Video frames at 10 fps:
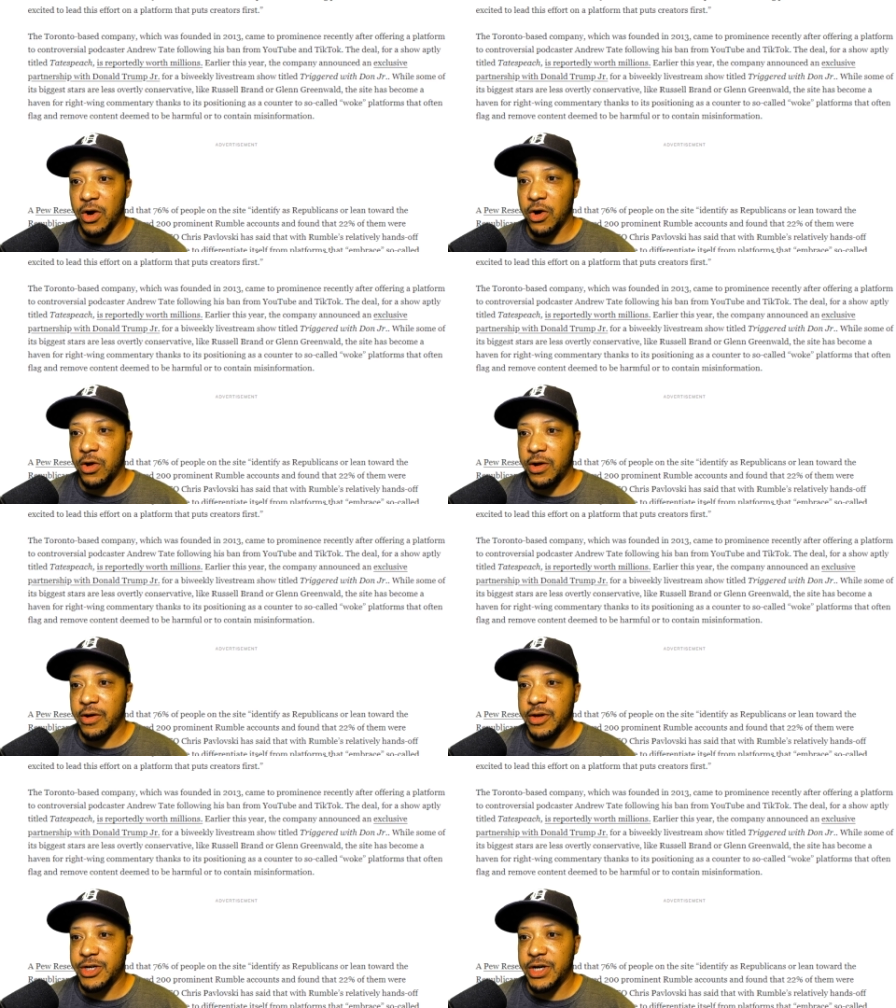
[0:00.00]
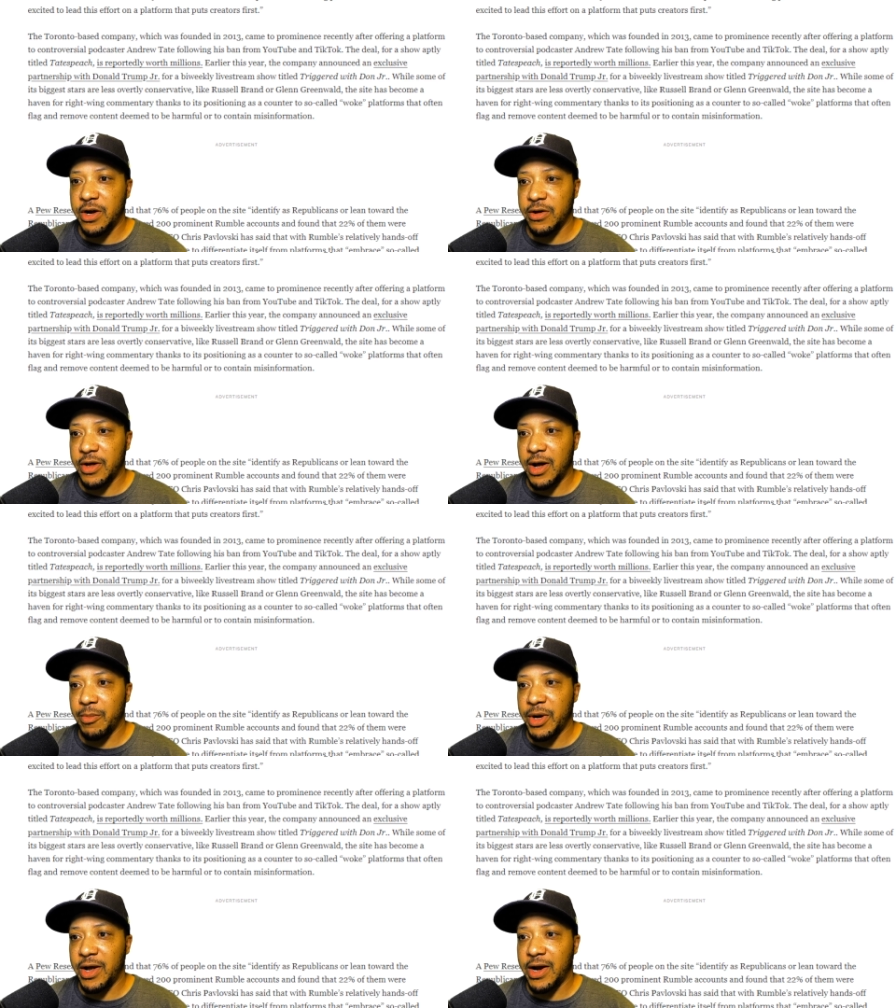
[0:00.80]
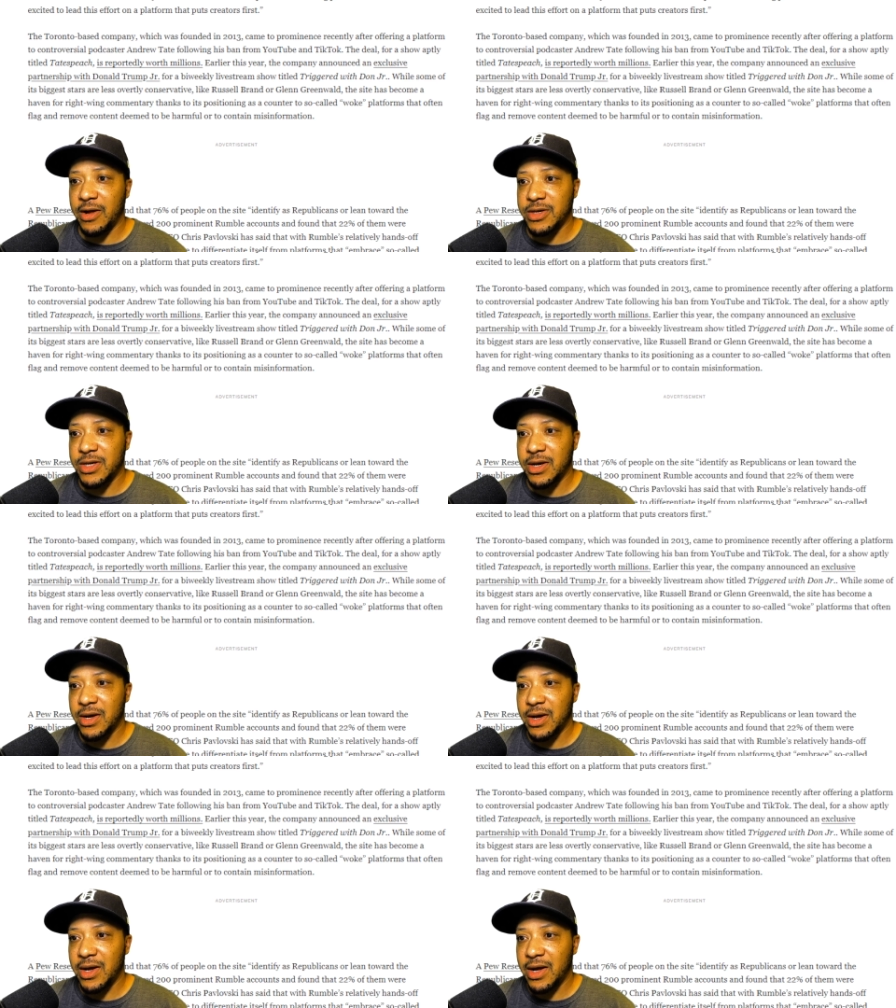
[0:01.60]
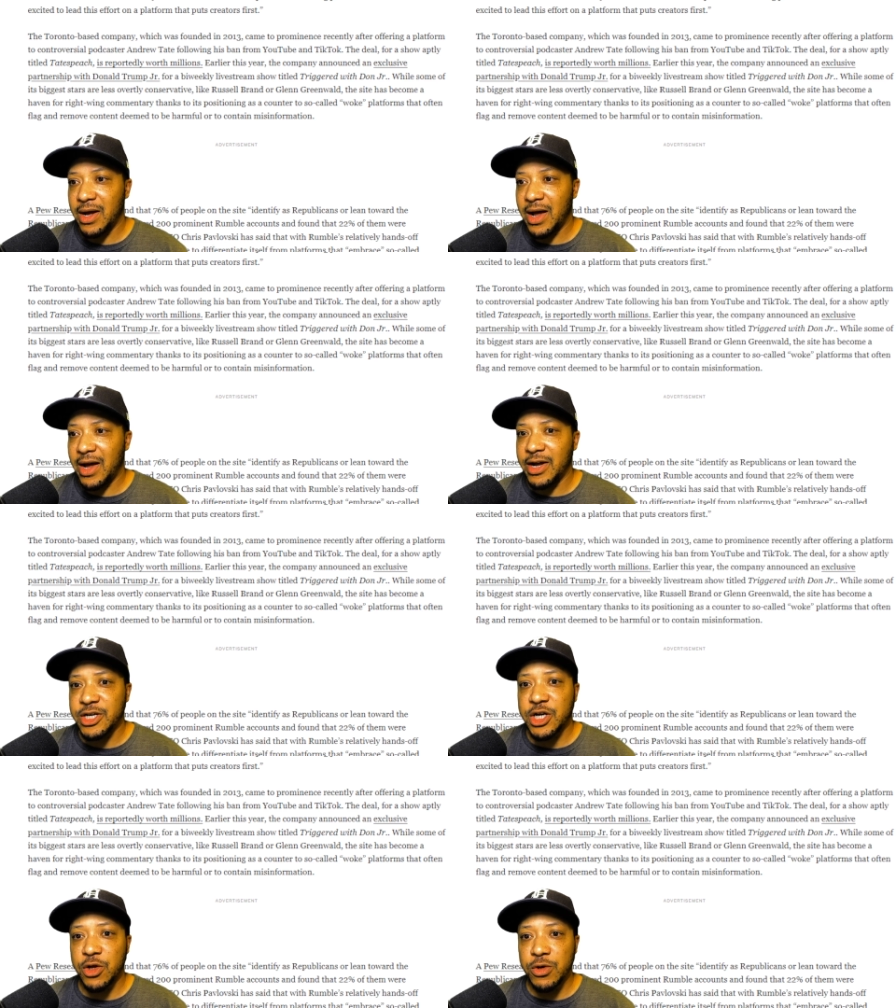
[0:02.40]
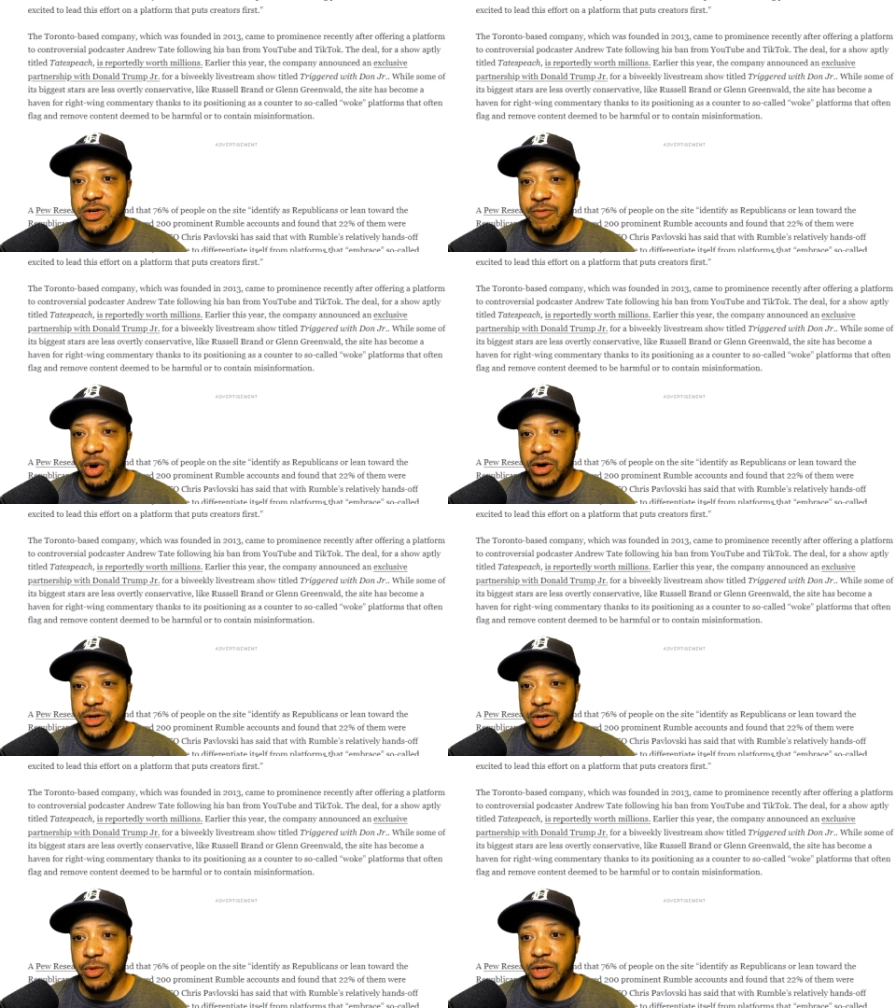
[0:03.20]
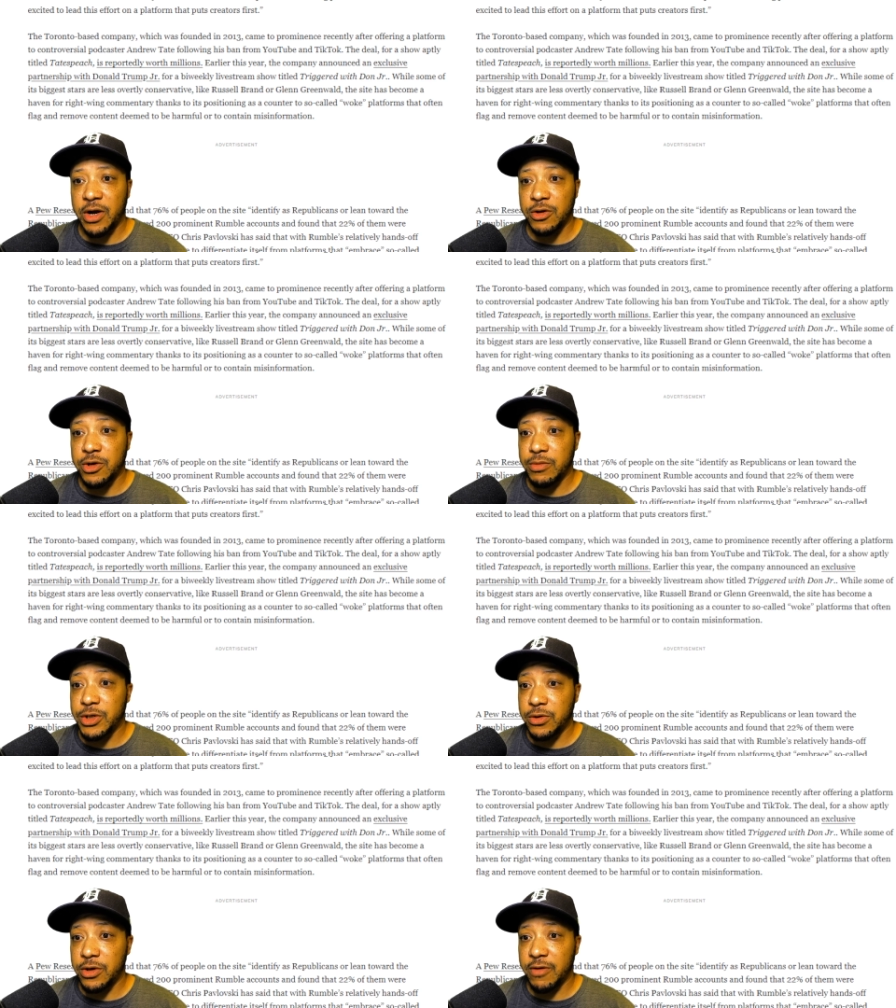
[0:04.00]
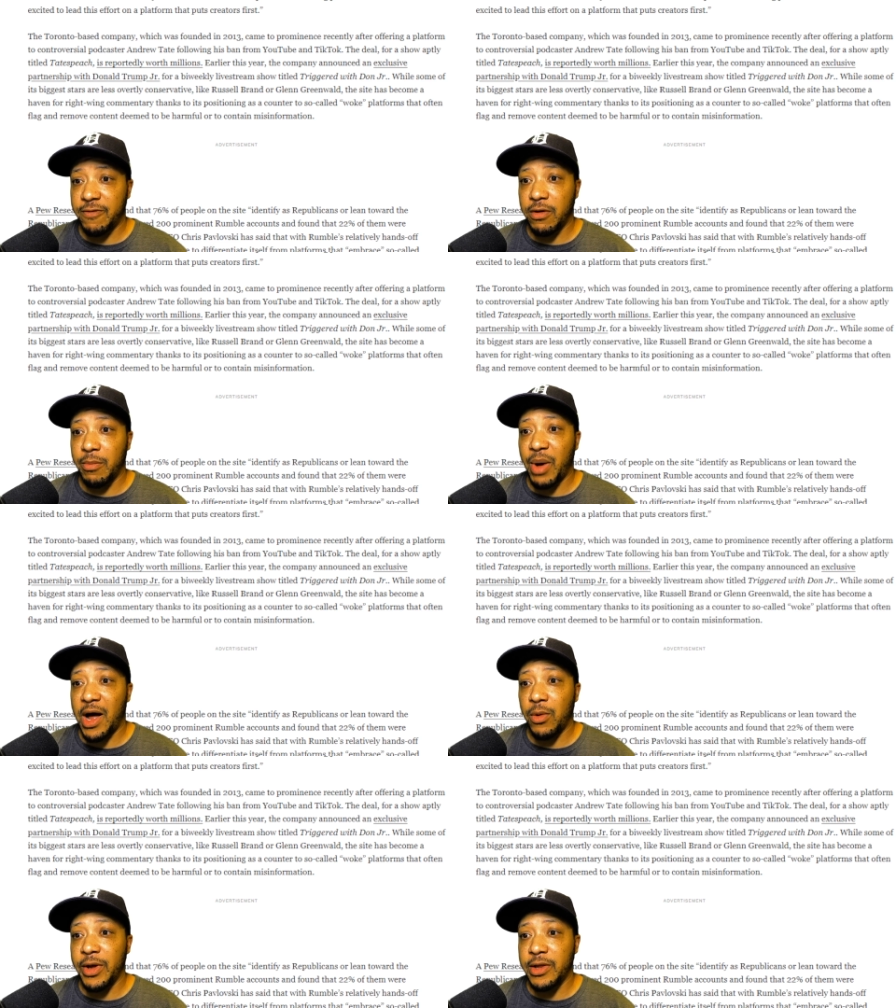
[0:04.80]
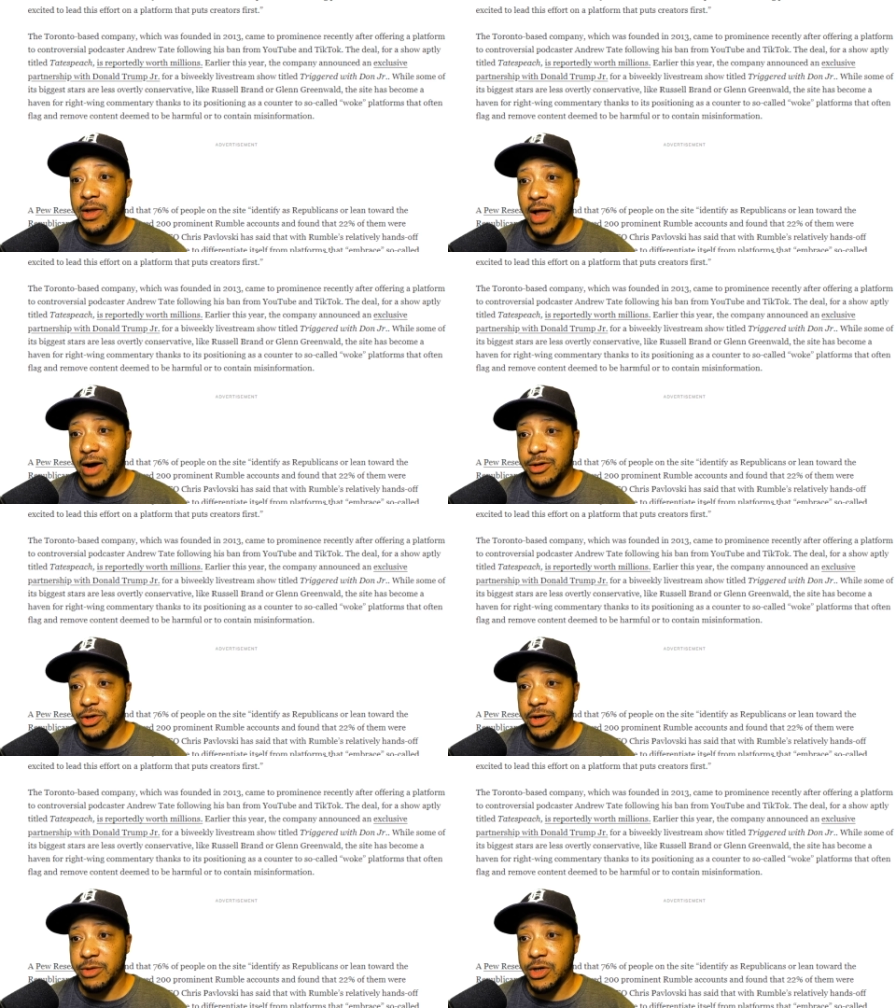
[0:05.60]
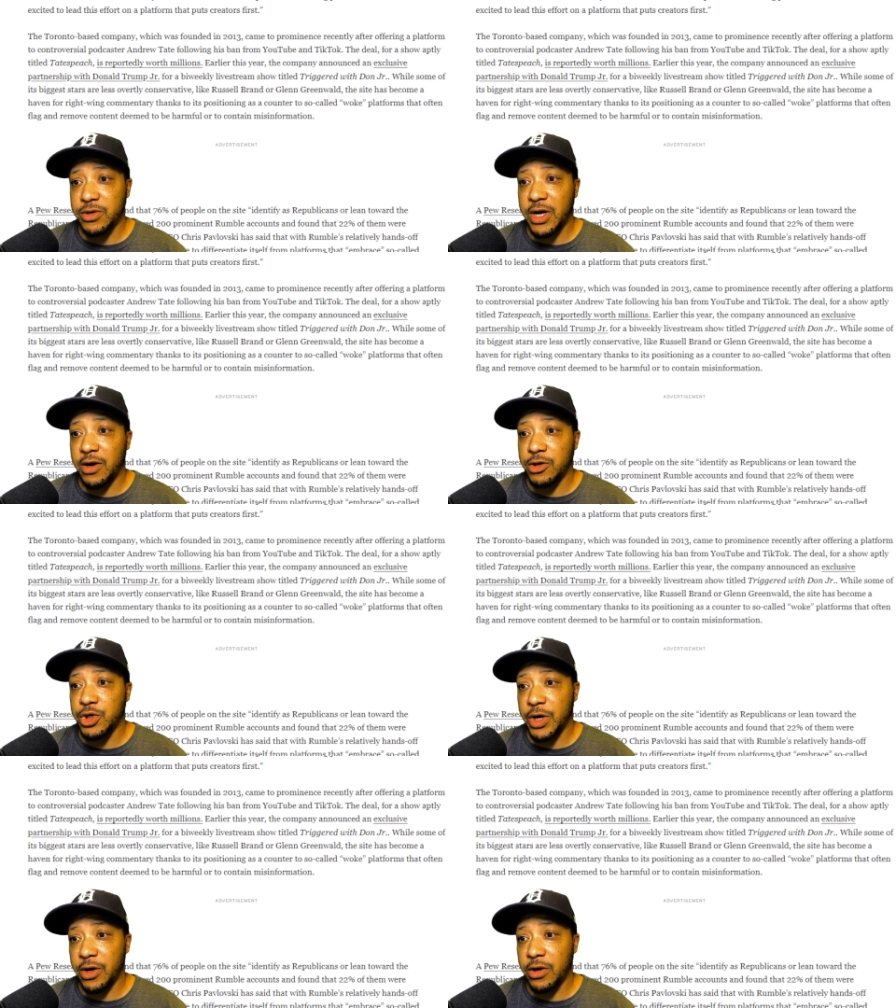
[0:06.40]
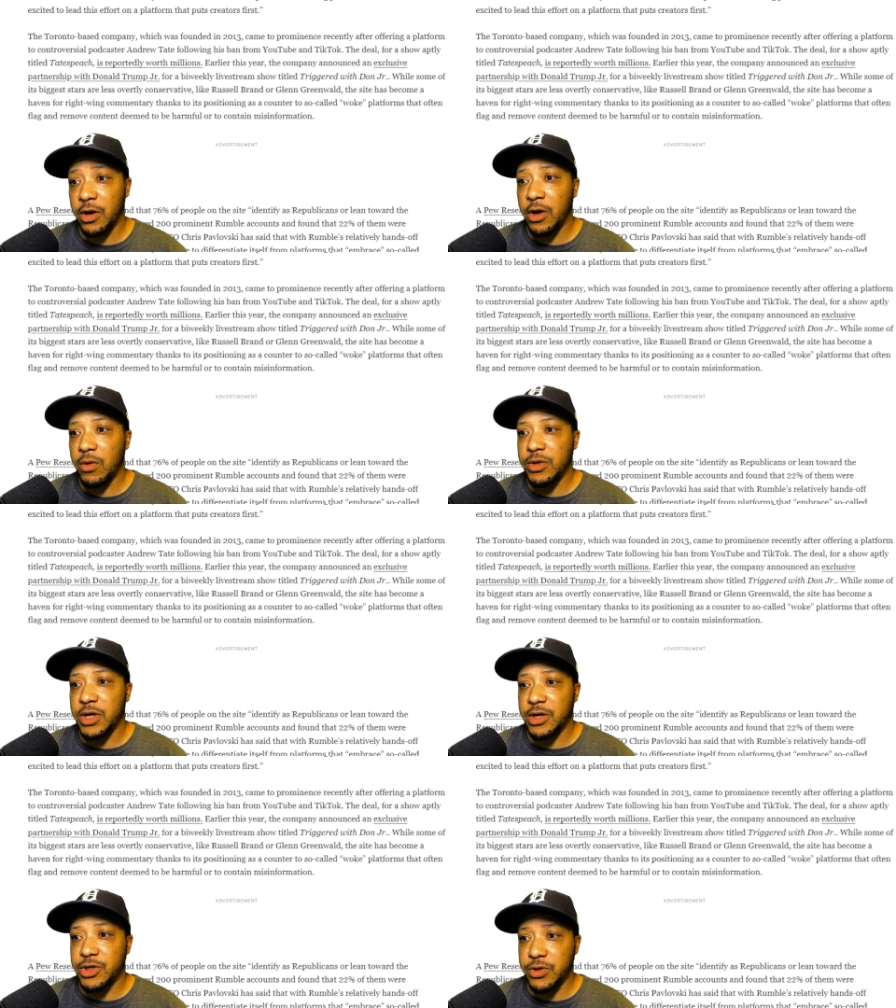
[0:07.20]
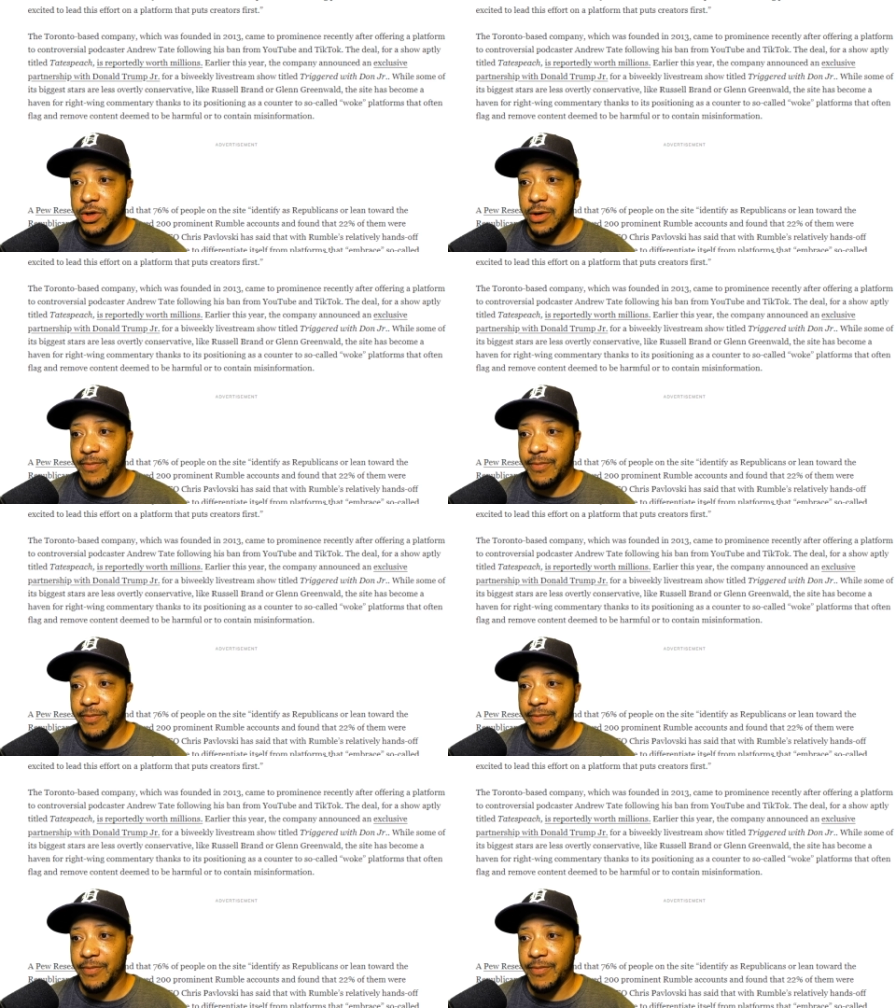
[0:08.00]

Earlier this year, the company announced an exclusive partnership with Donald Trump Jr. for a bi weekly live stream show titled Triggered with Don Jr.,